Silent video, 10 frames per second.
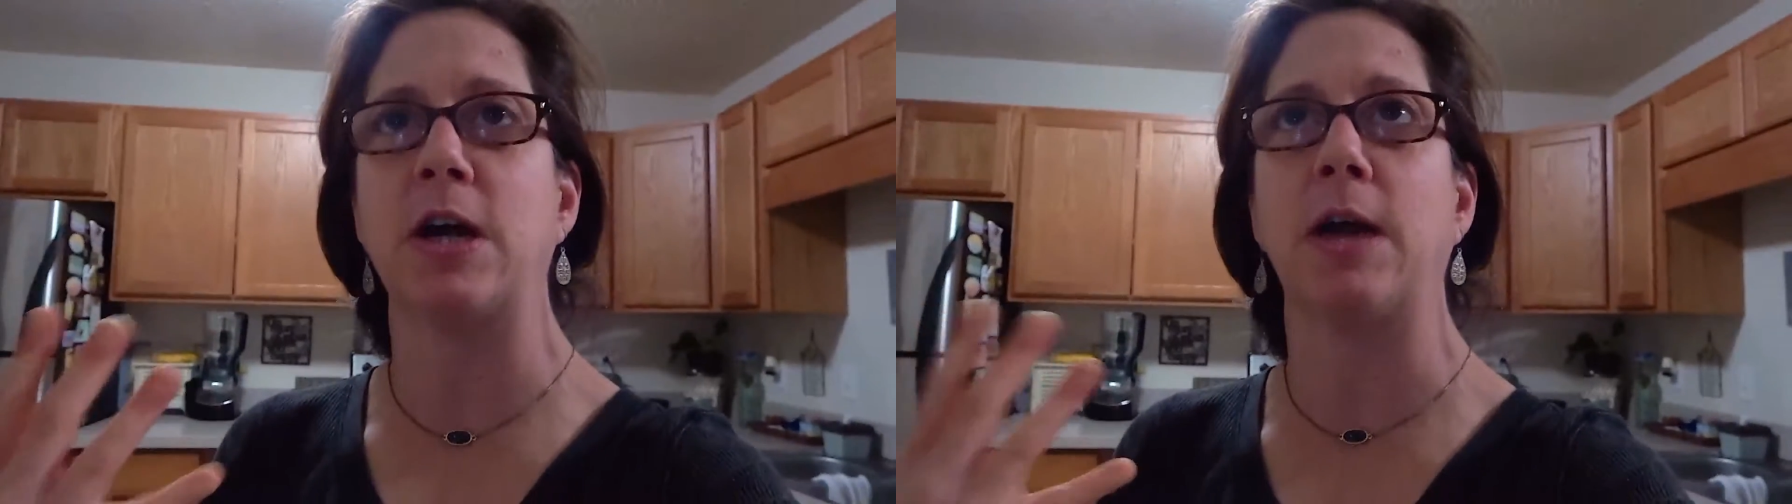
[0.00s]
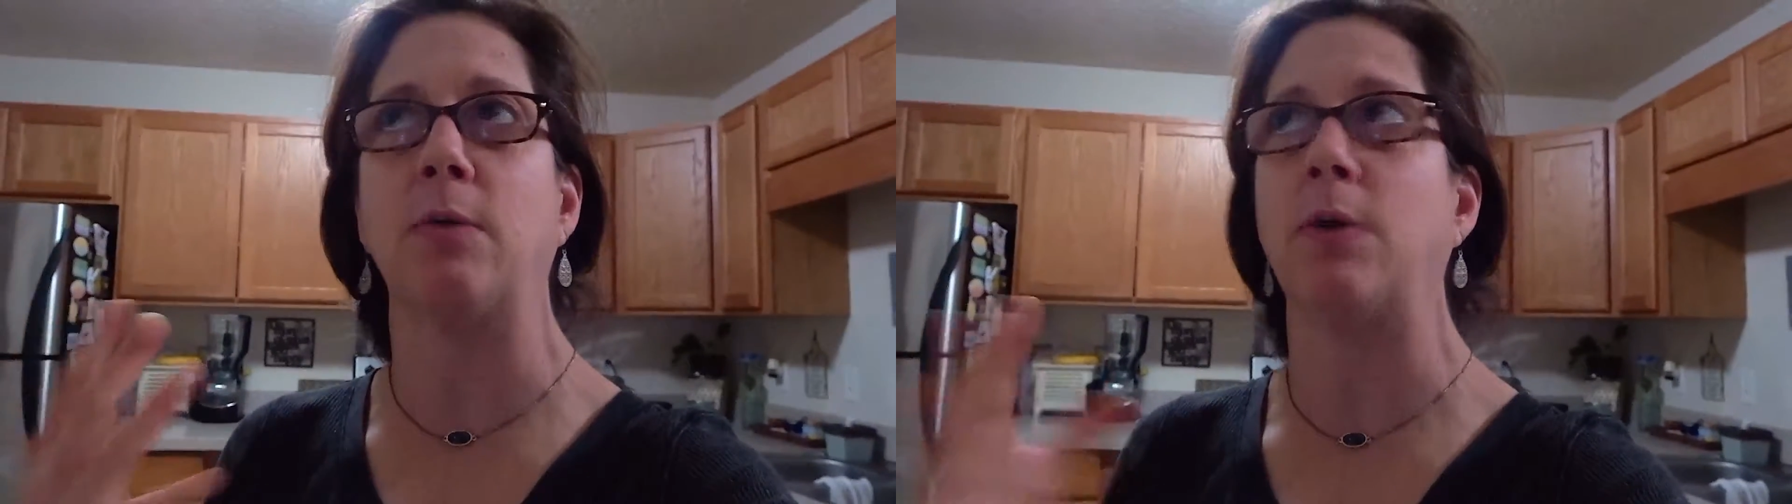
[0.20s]

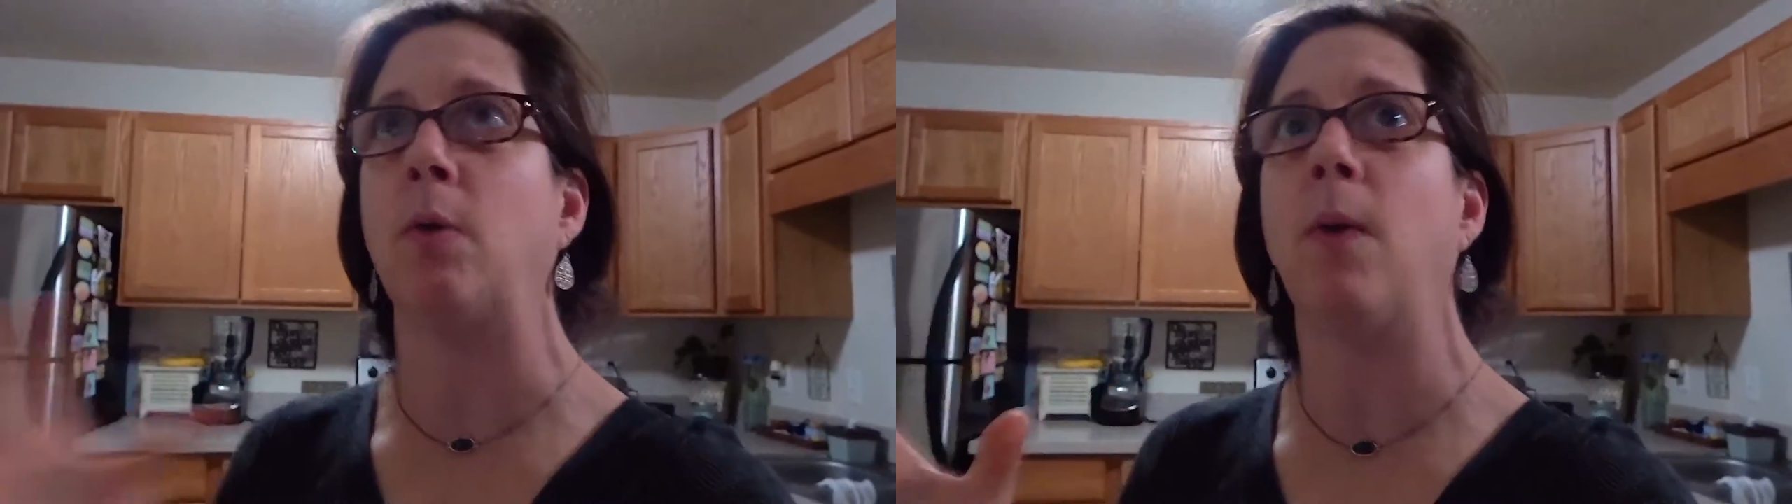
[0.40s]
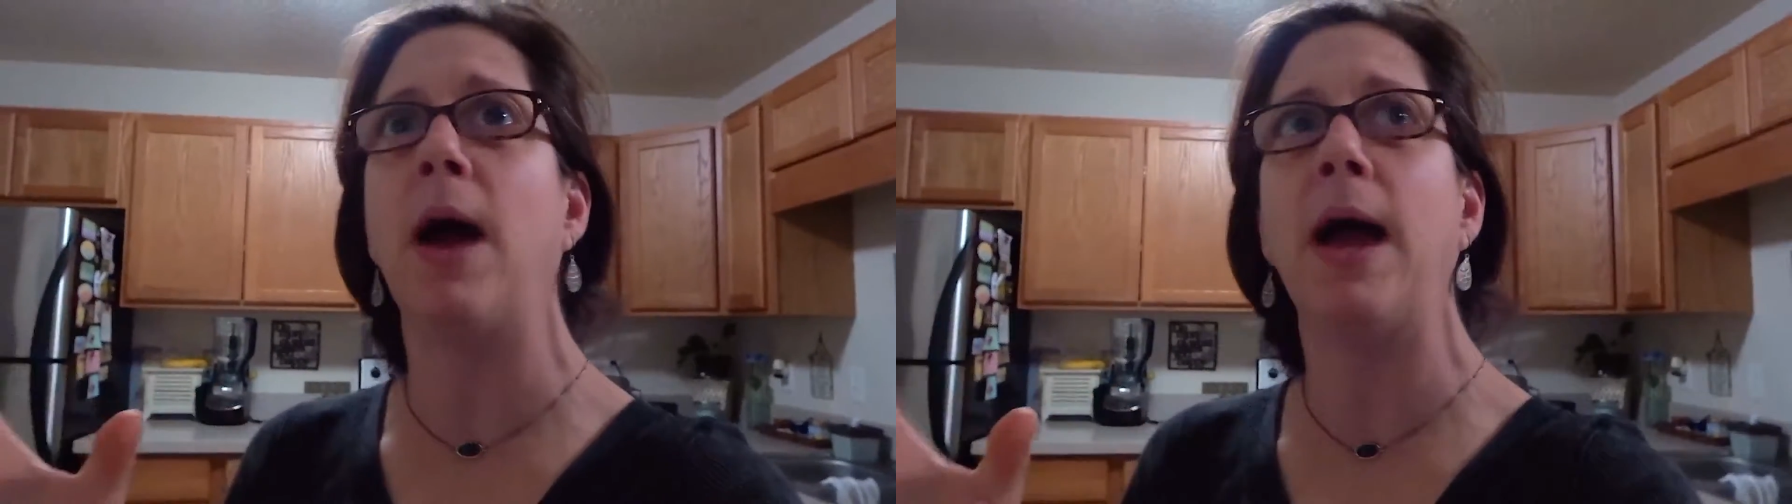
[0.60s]
I don't know
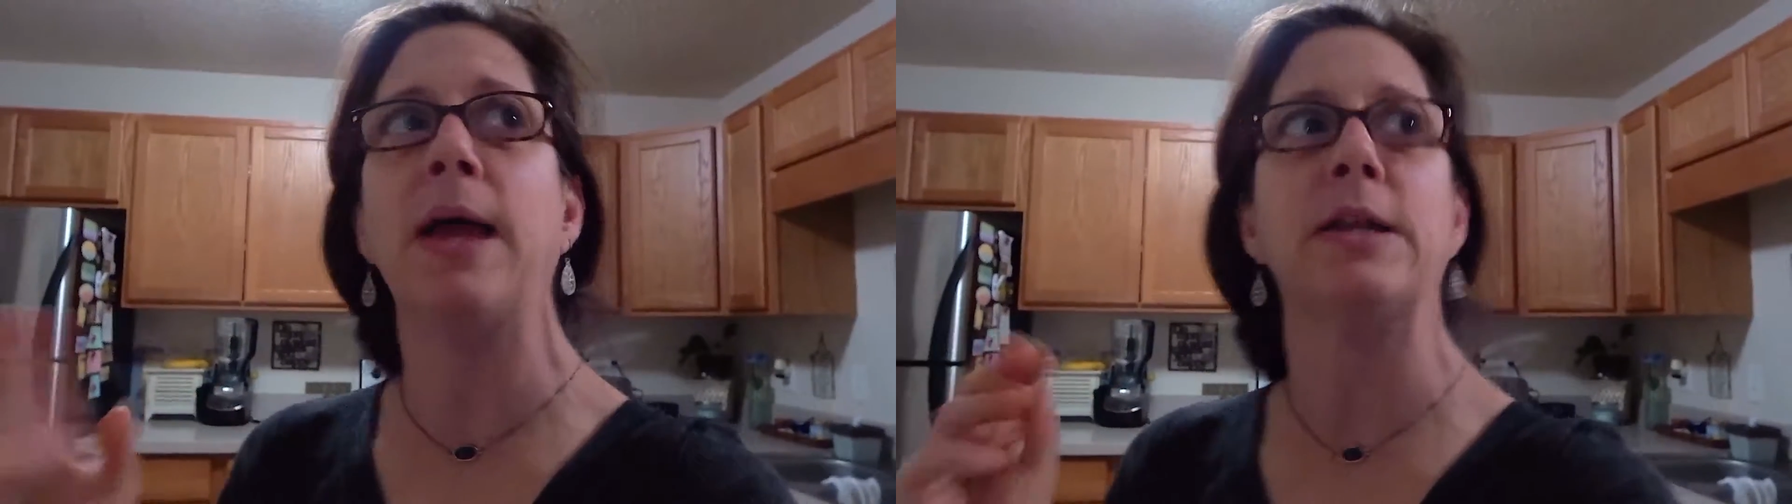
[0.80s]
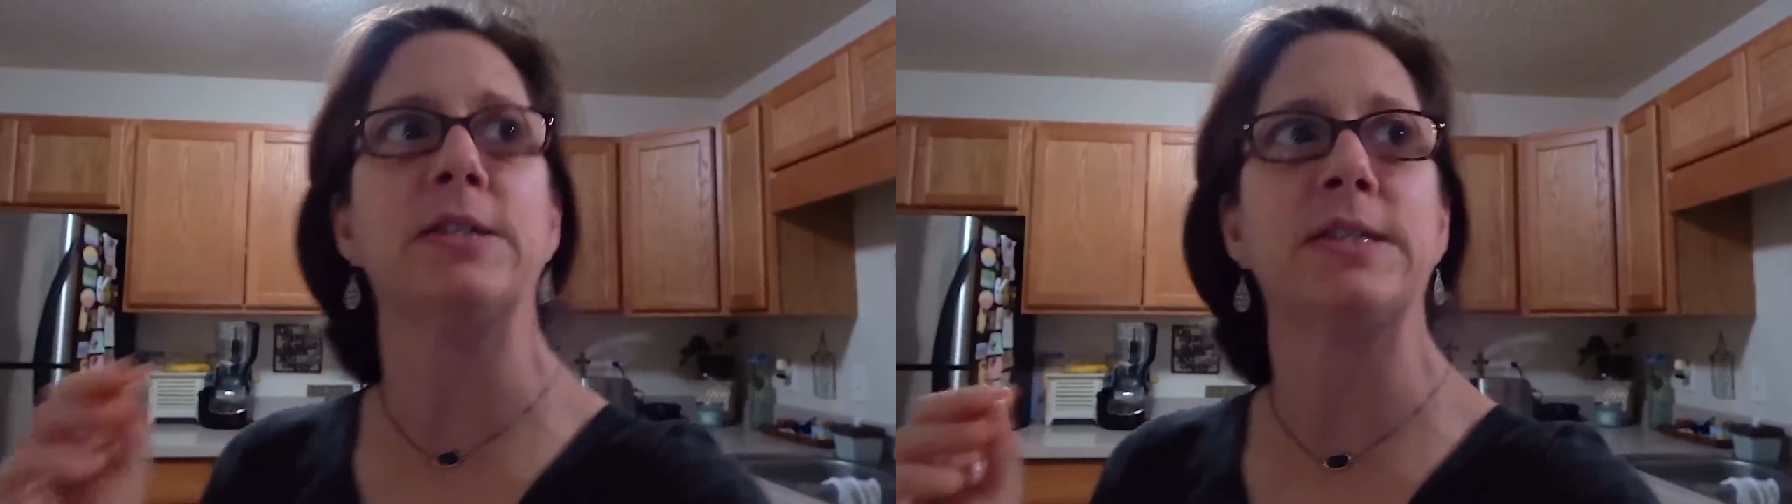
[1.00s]
why,
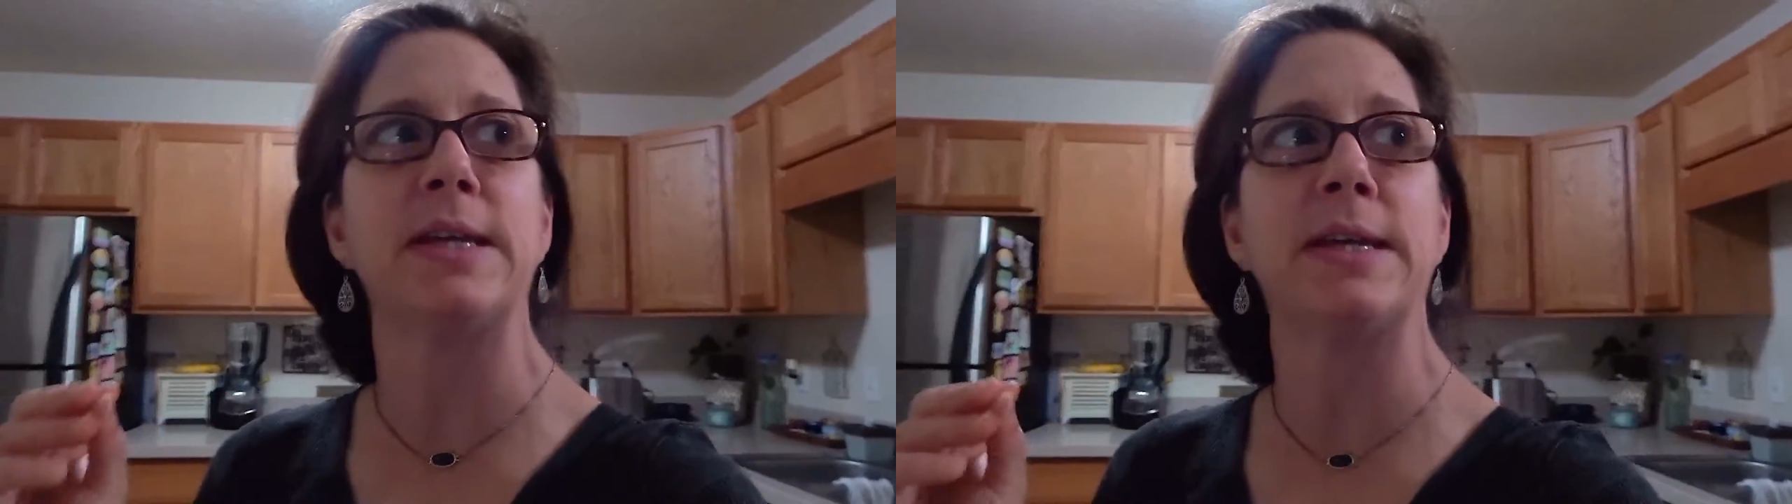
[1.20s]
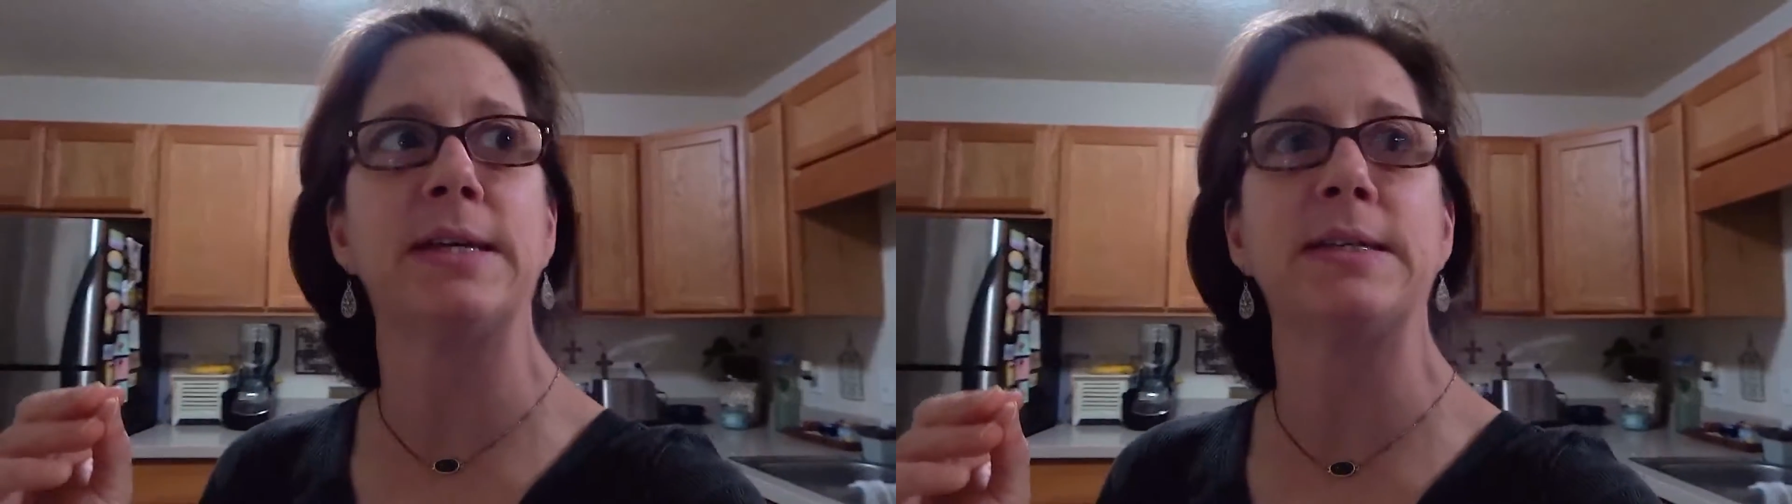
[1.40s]
it just
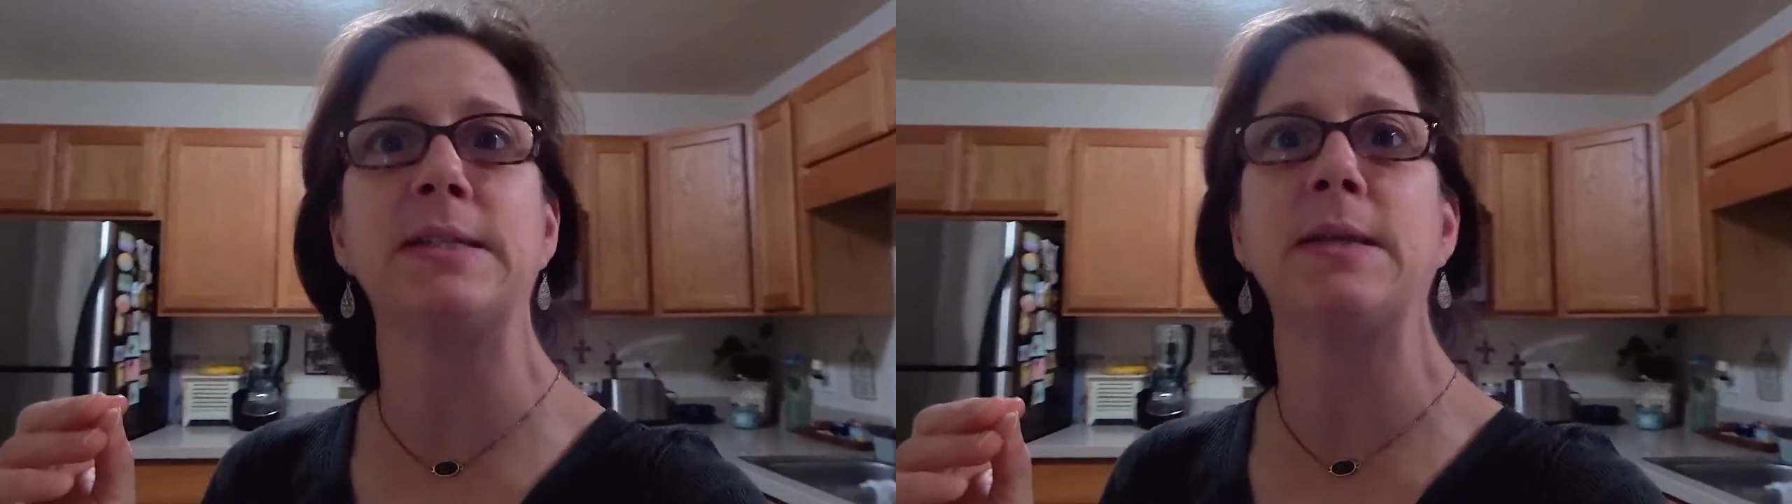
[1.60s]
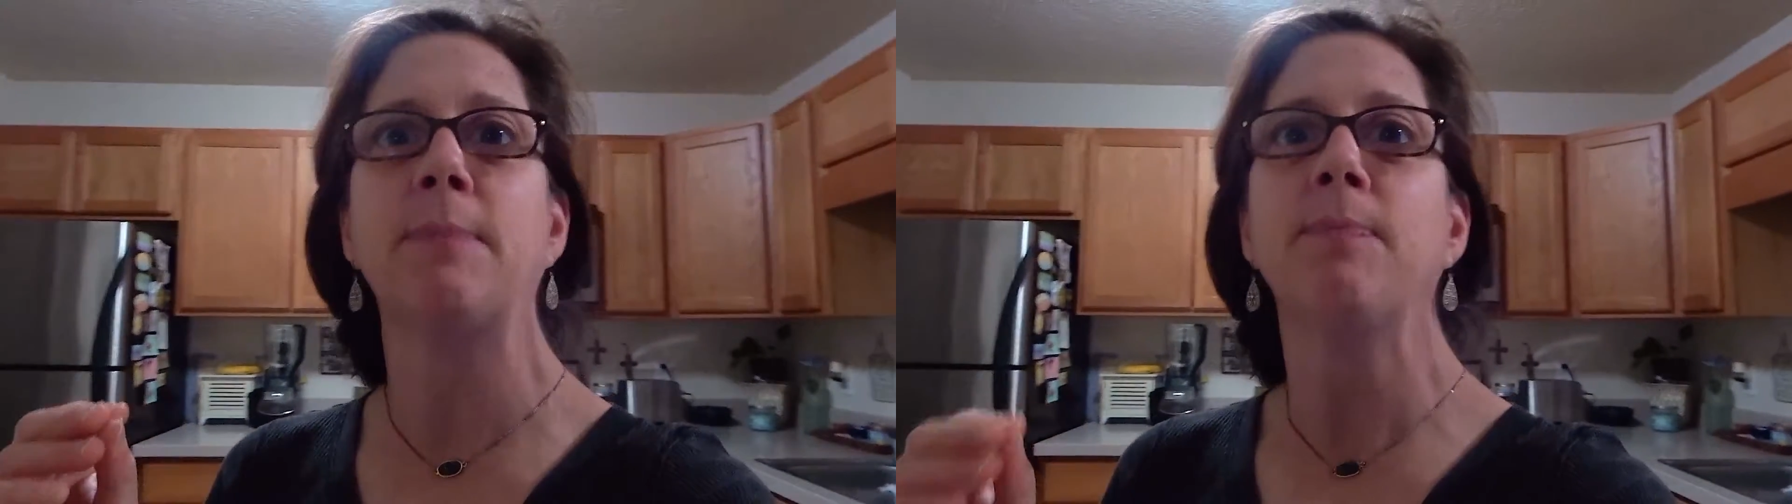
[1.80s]
is.